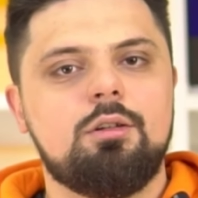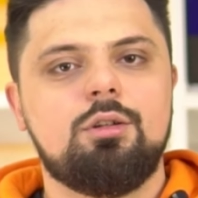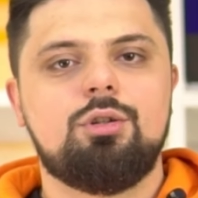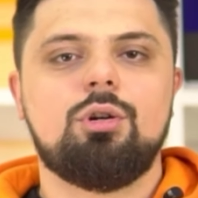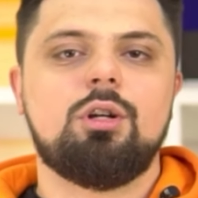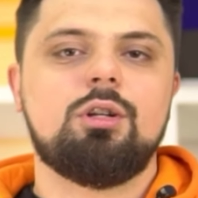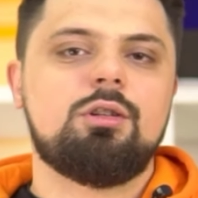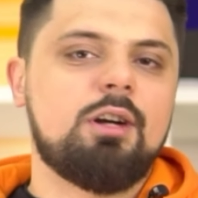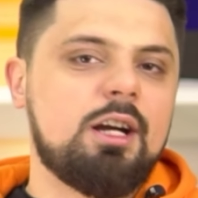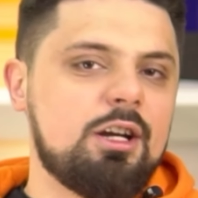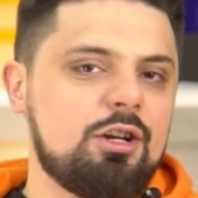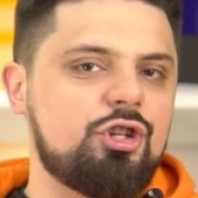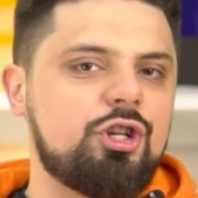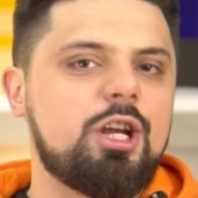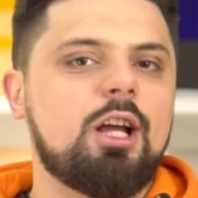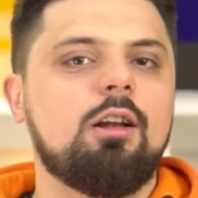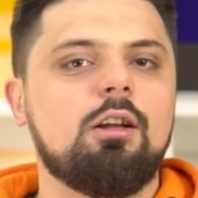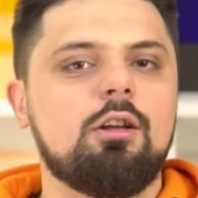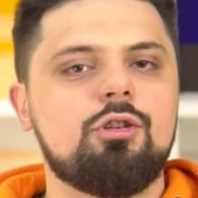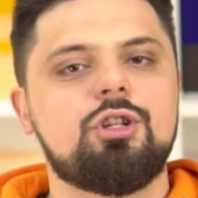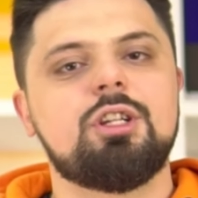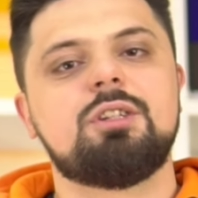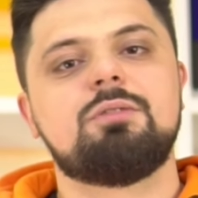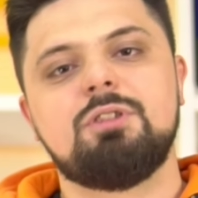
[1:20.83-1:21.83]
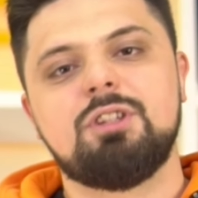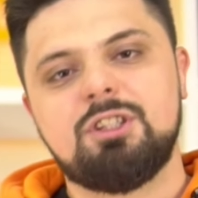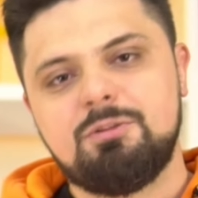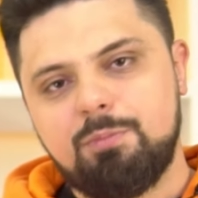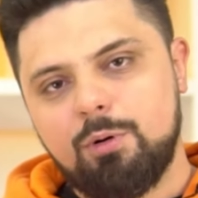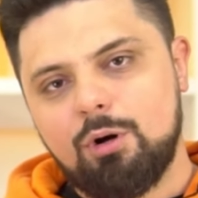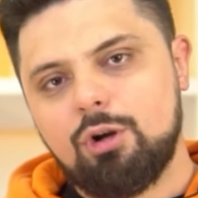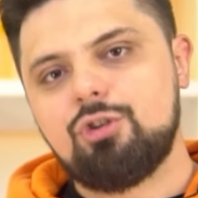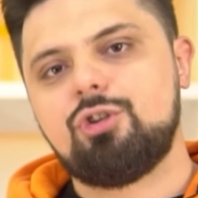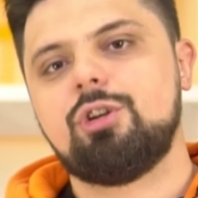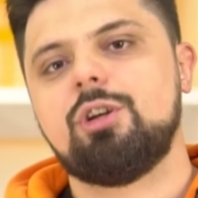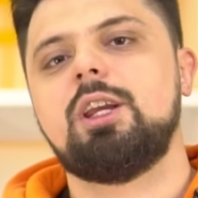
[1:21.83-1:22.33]
to address challenges with
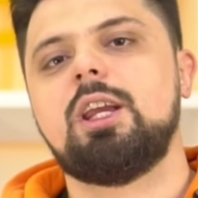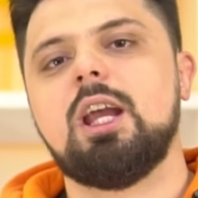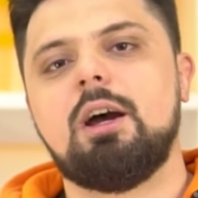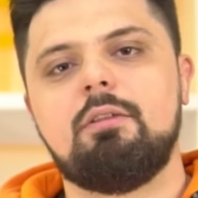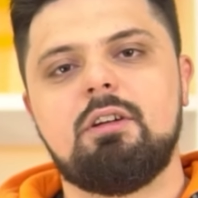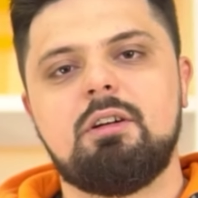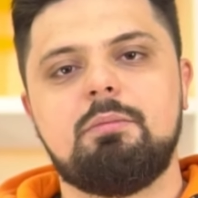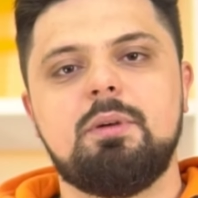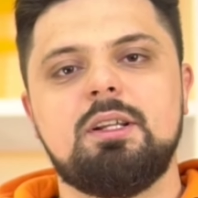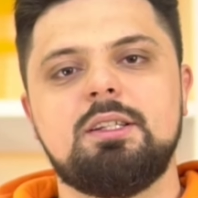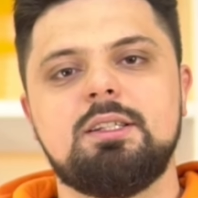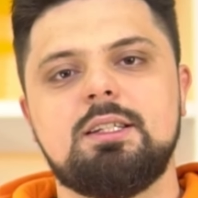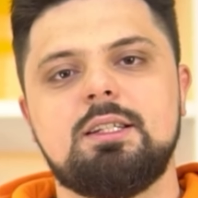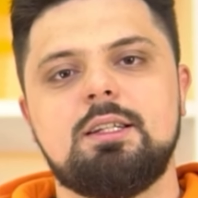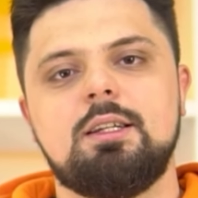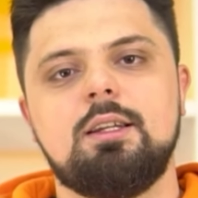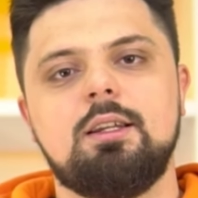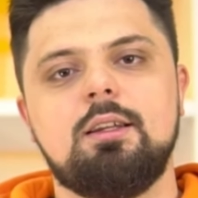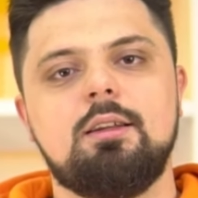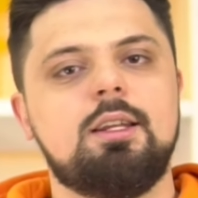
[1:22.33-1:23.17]
project governance,